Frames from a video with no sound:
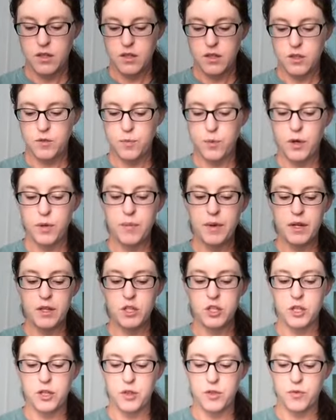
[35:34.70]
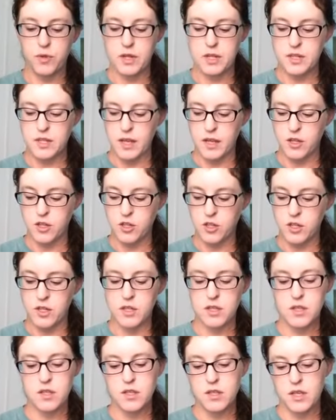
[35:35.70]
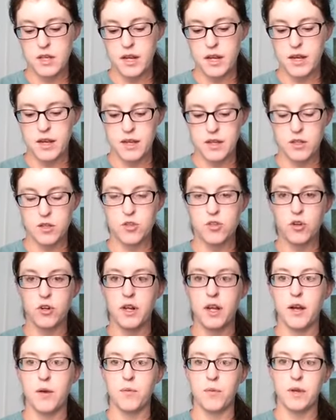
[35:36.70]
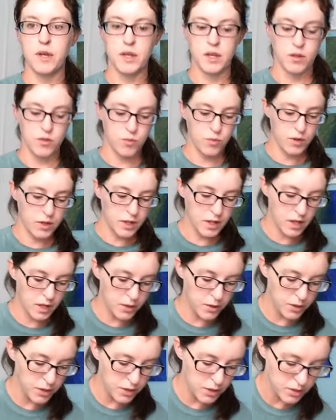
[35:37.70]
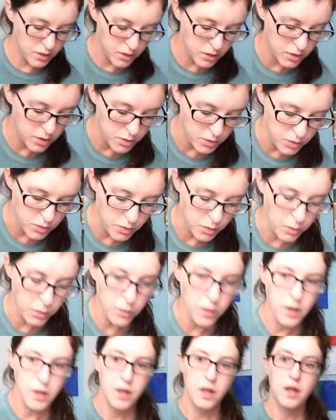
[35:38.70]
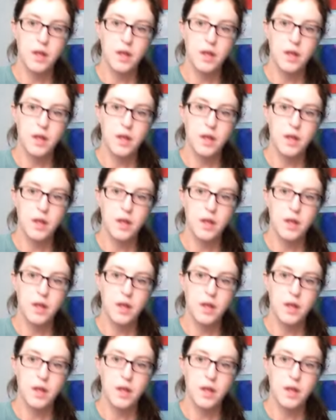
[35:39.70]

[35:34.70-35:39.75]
it's pretty much in 3 sections. You start out with one color, do